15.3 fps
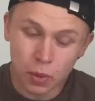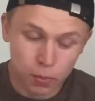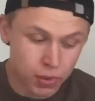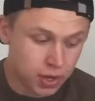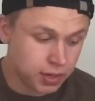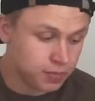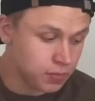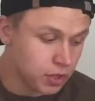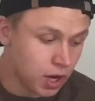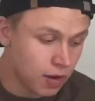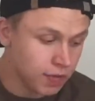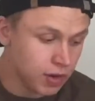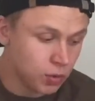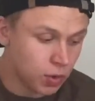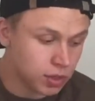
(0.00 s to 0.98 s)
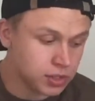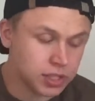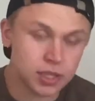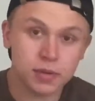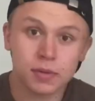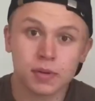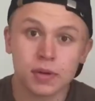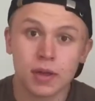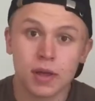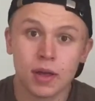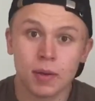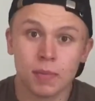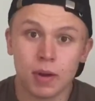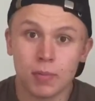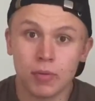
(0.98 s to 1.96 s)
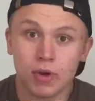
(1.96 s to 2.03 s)
but currently watching
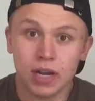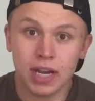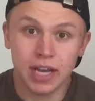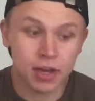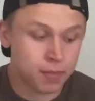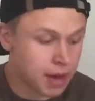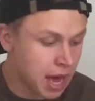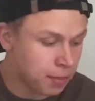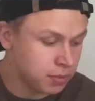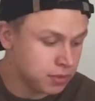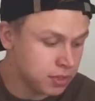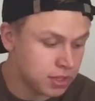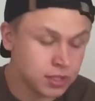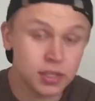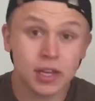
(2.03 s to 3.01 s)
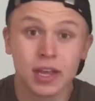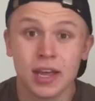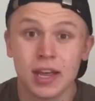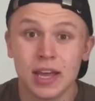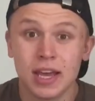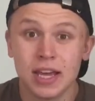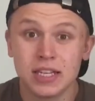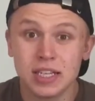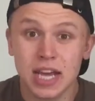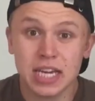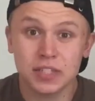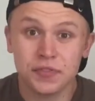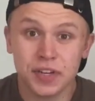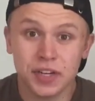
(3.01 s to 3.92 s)
my boy Liam Appleton, his latest